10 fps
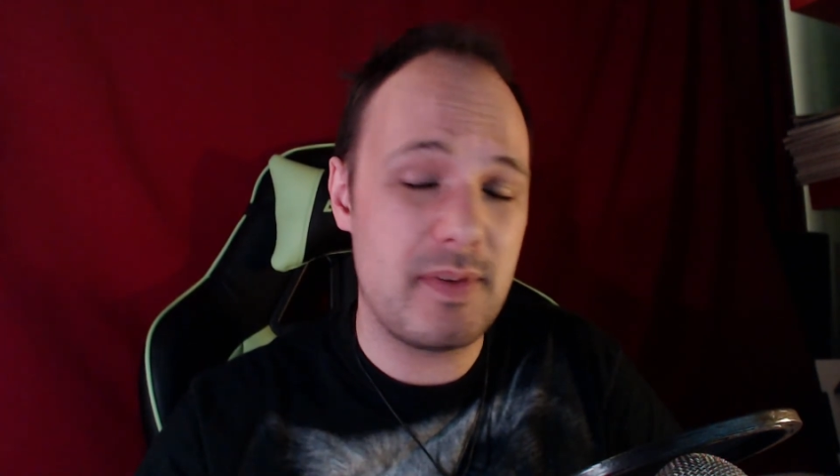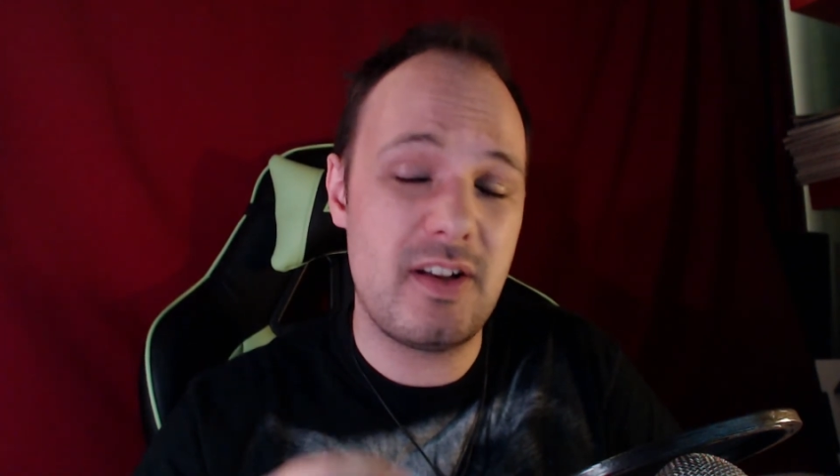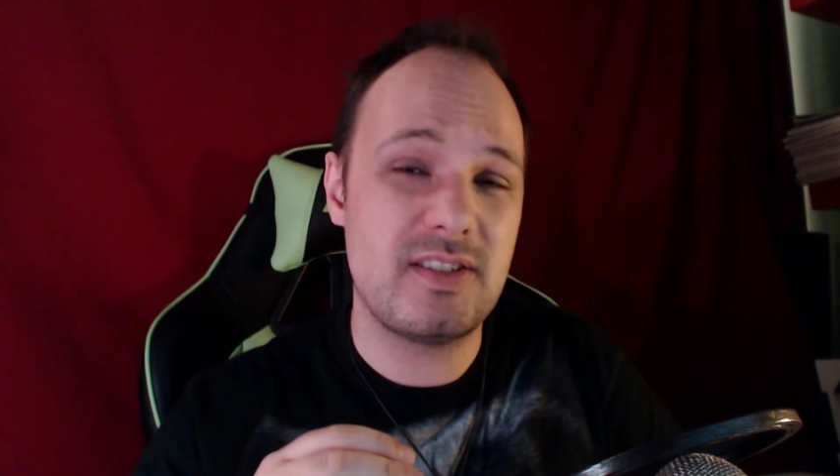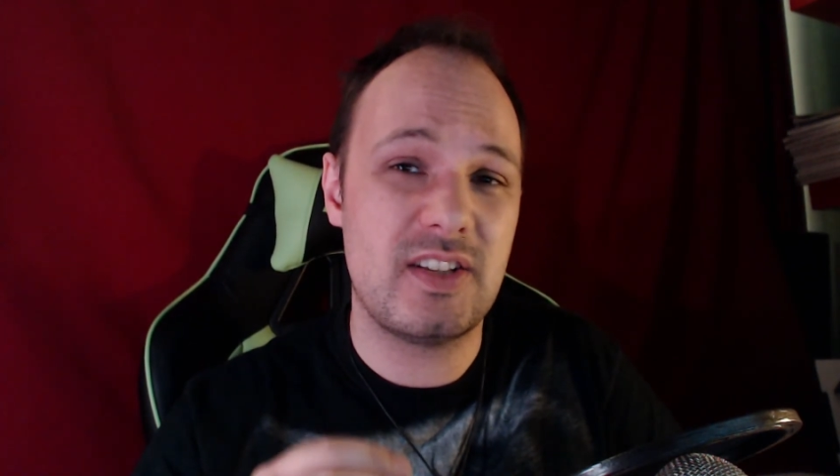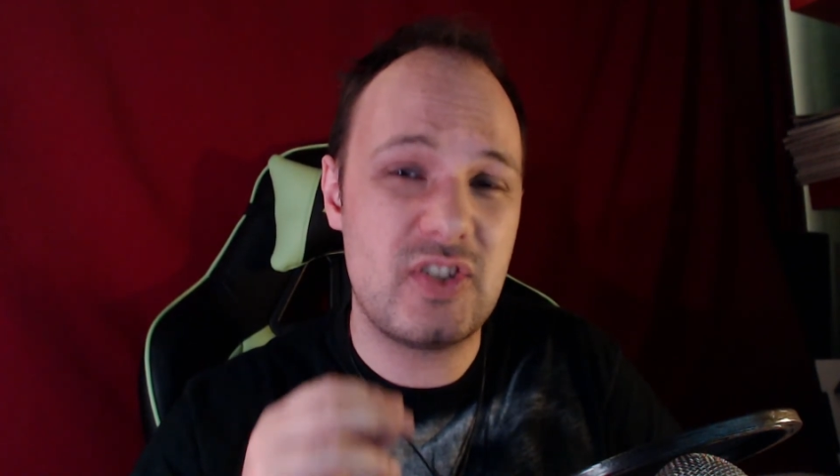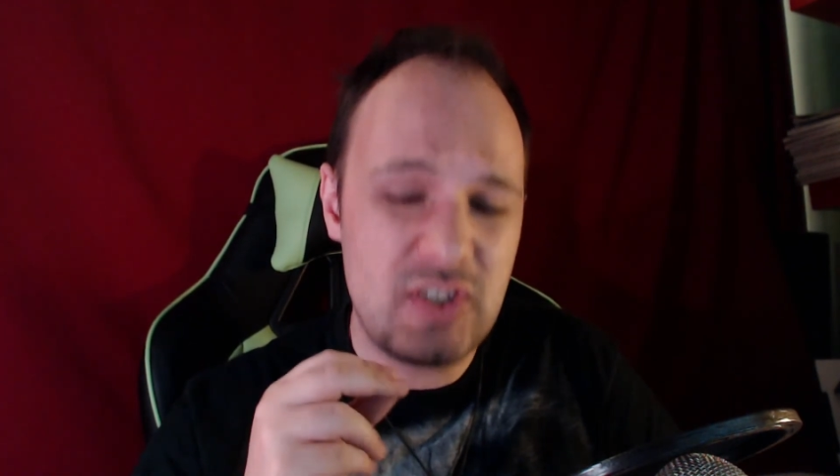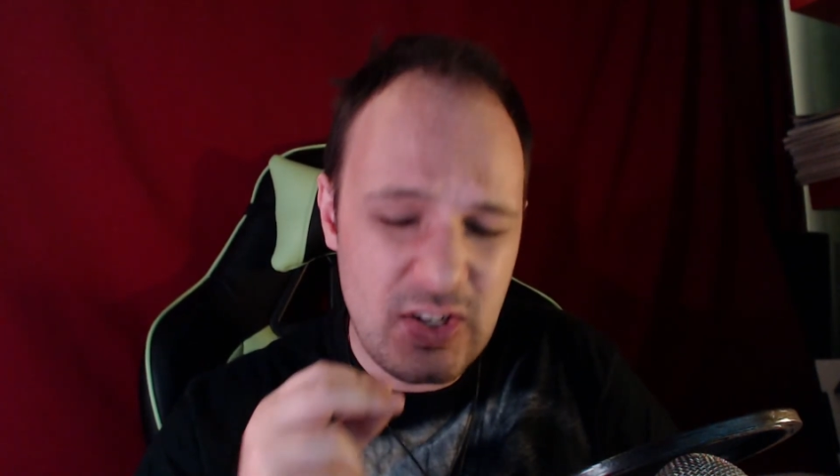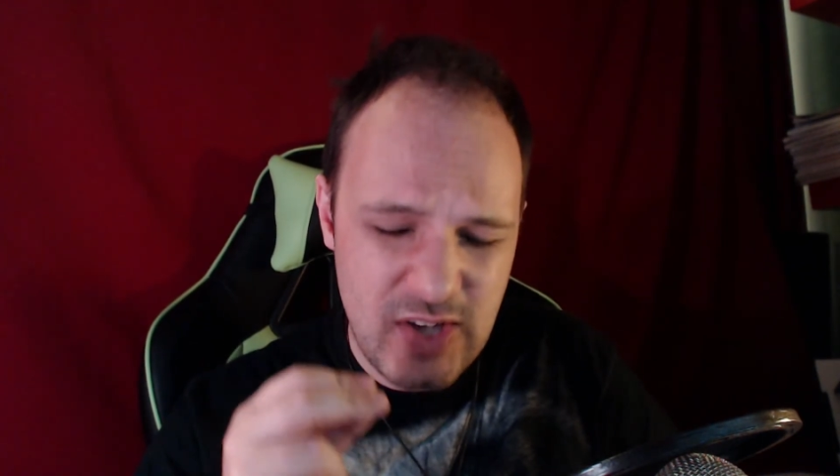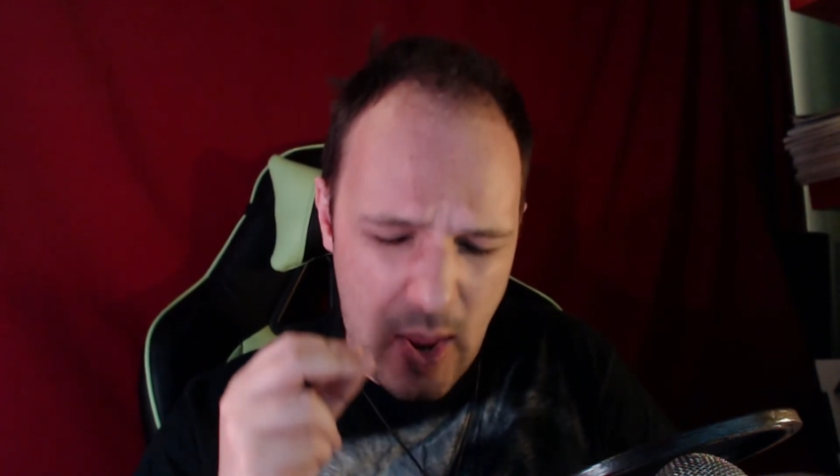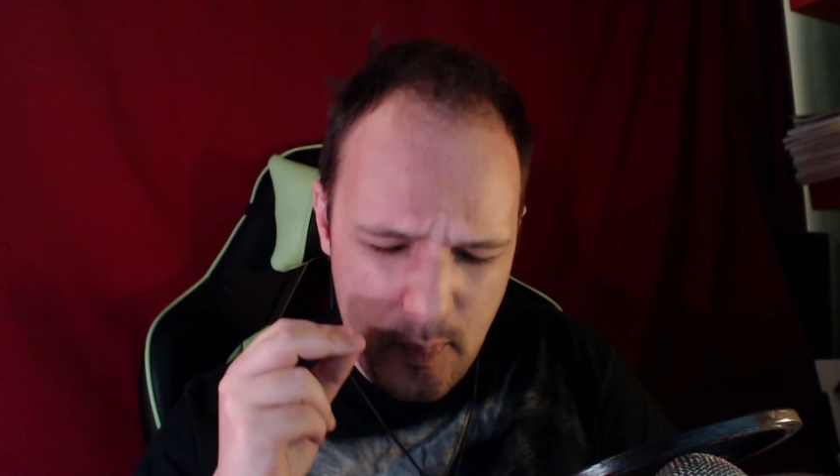because it's
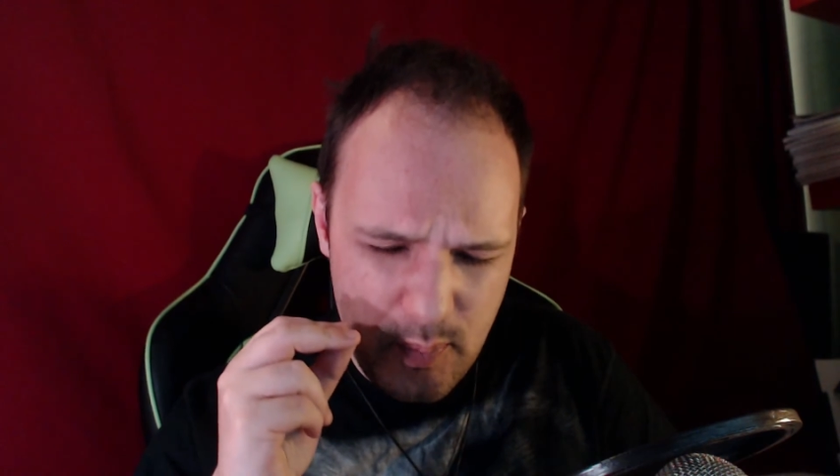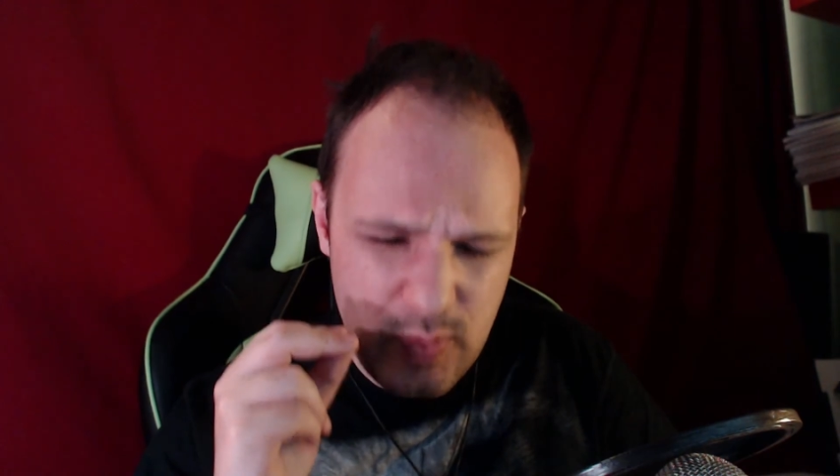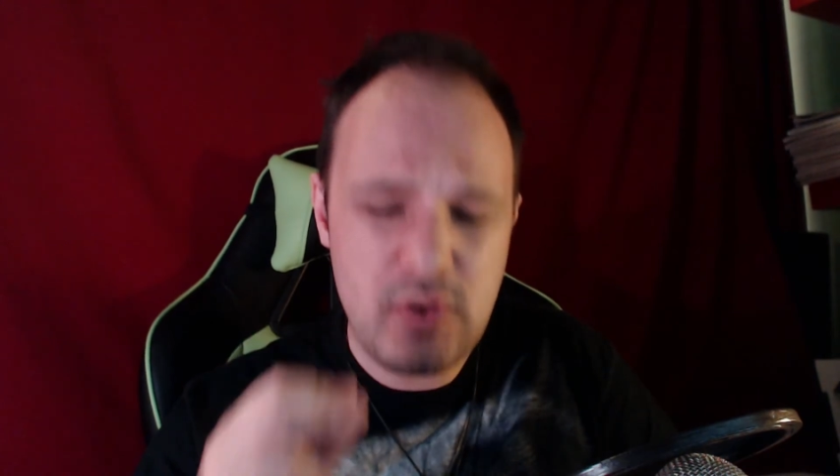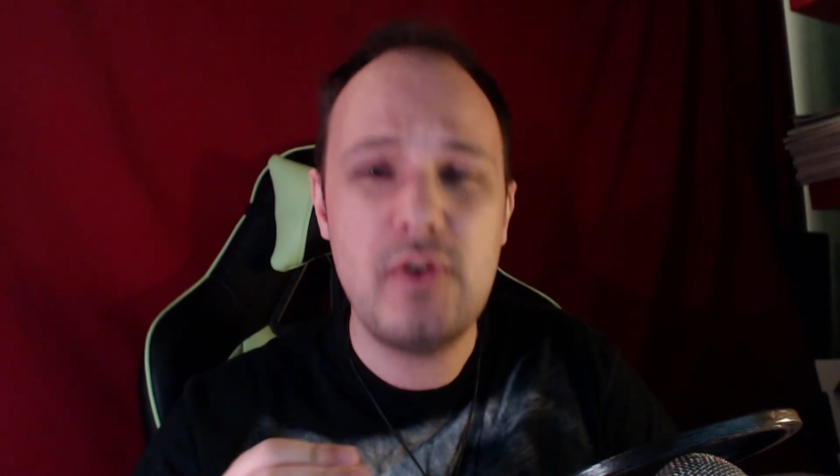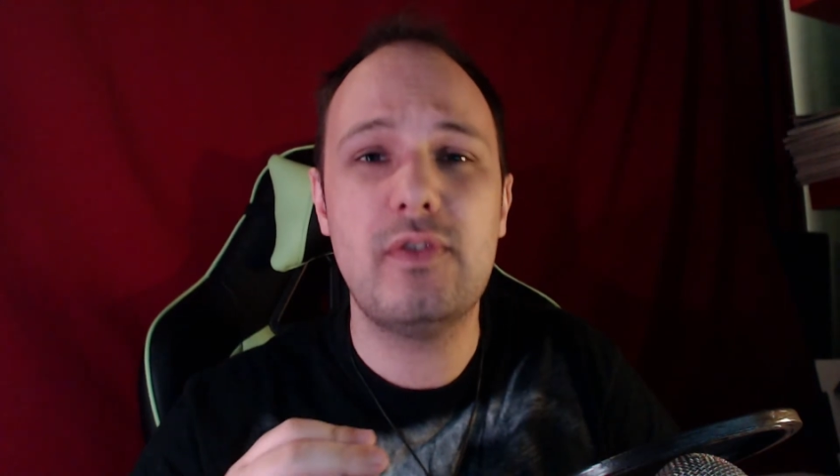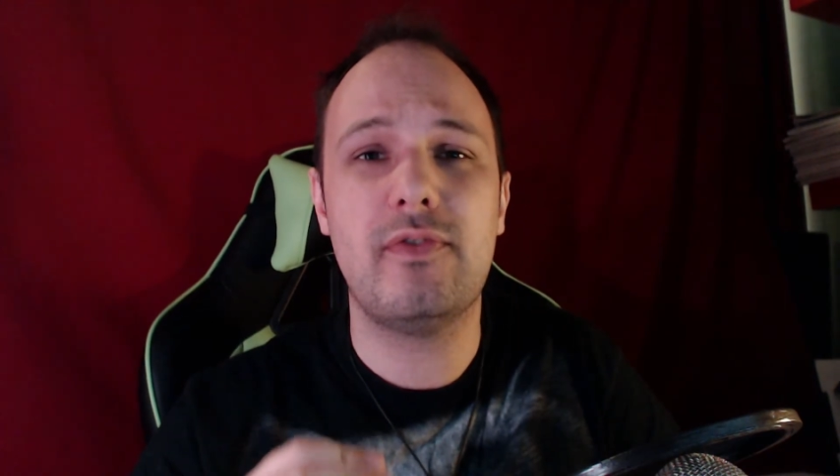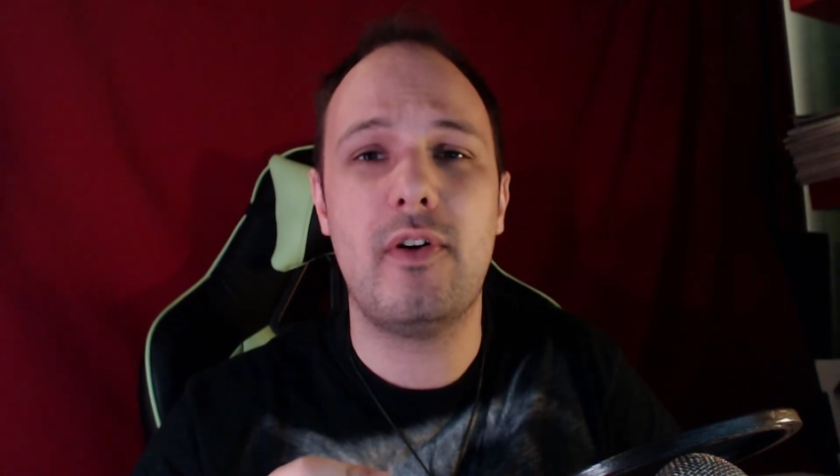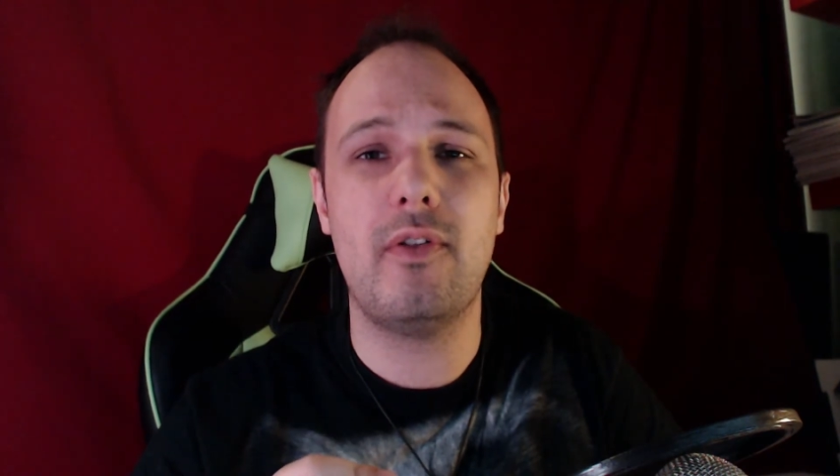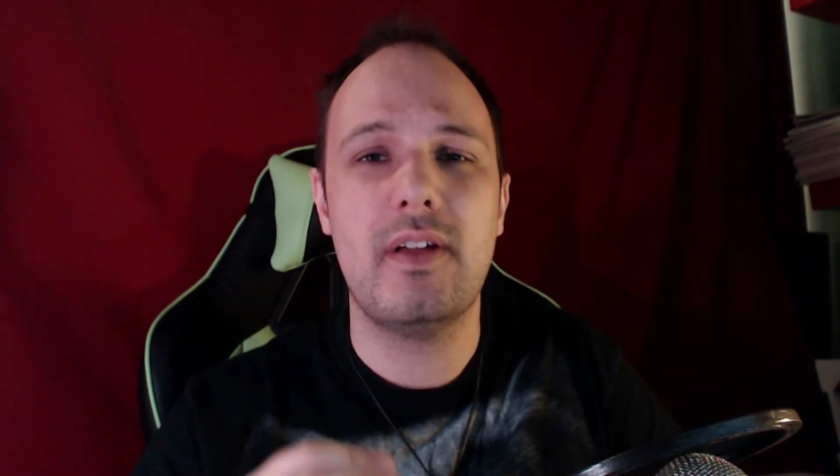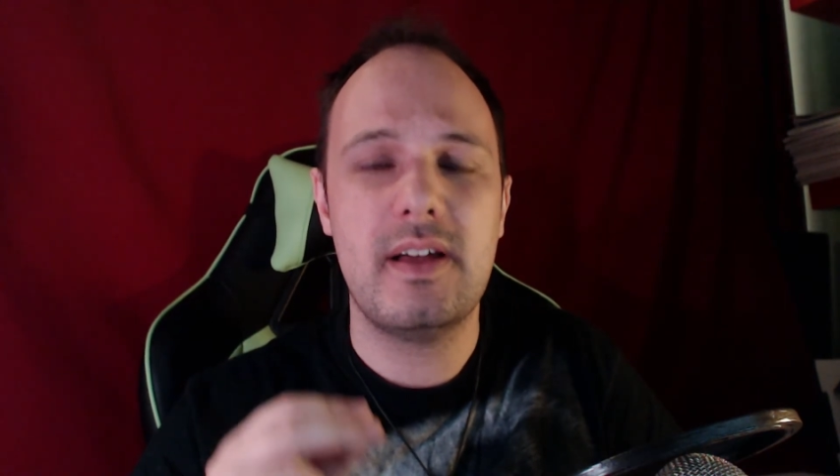such a
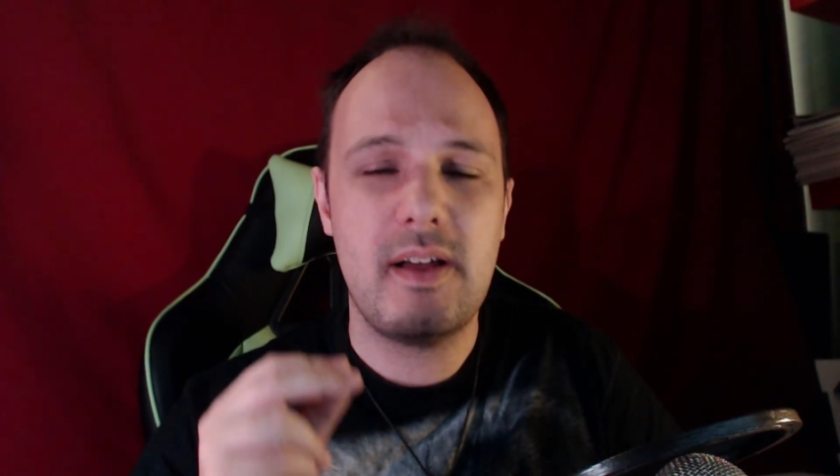beautiful,